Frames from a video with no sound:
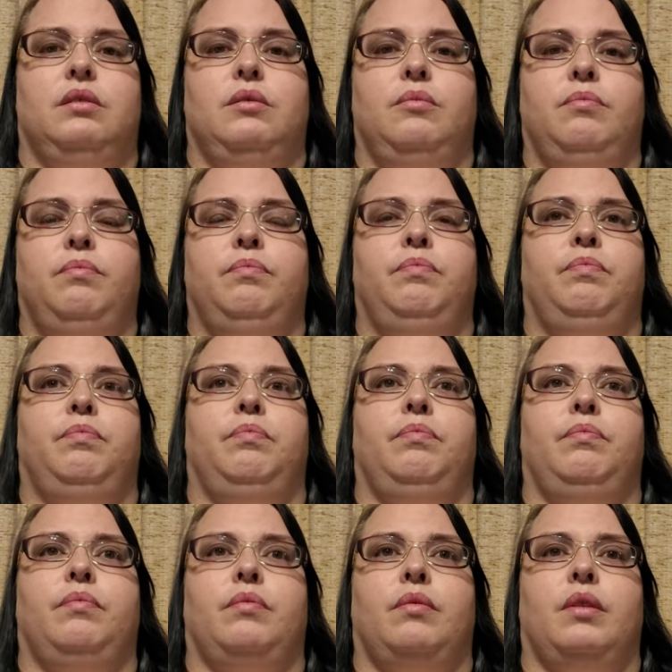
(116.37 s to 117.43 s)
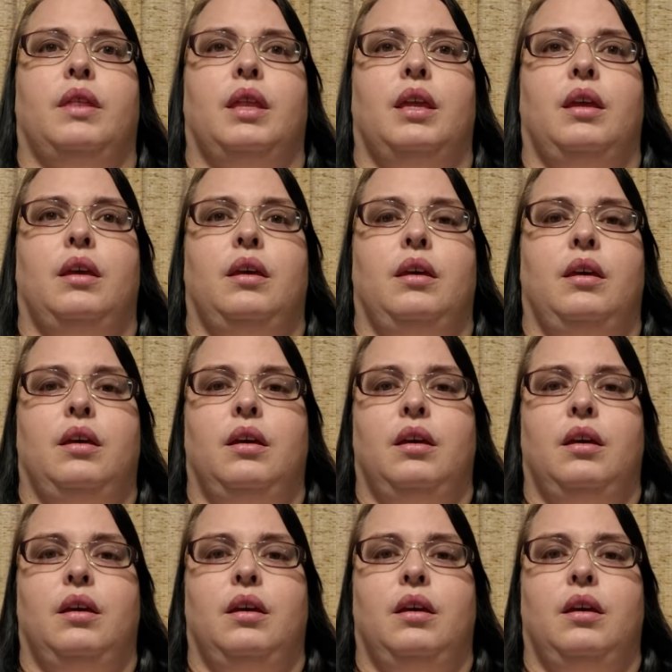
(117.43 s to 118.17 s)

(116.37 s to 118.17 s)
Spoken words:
No one is speaking in this clip.